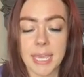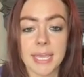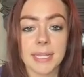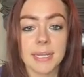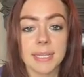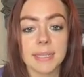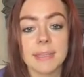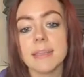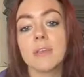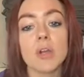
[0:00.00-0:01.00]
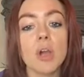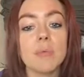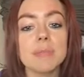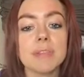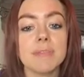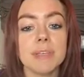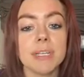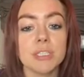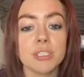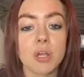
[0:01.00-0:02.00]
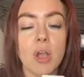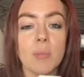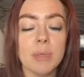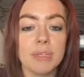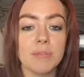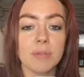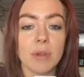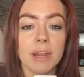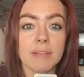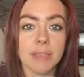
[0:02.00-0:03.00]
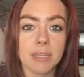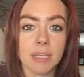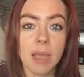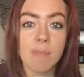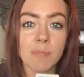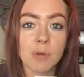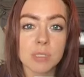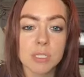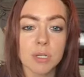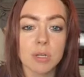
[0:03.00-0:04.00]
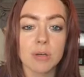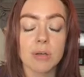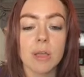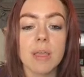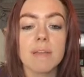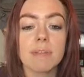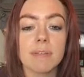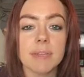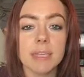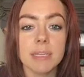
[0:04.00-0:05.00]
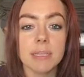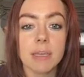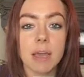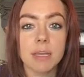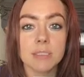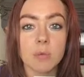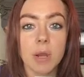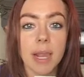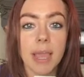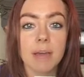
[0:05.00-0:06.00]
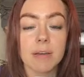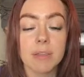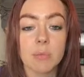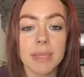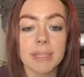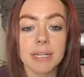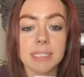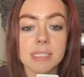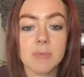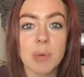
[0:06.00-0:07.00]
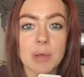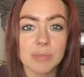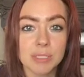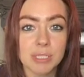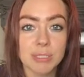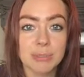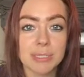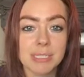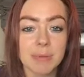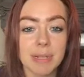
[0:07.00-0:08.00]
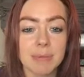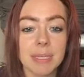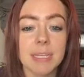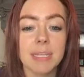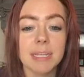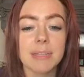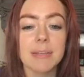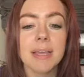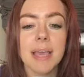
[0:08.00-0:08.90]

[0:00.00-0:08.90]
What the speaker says: And in your hopes and fears, you're hoping for everything to come full circle, for everything to work out the way that it's supposed to, is what I'm getting here.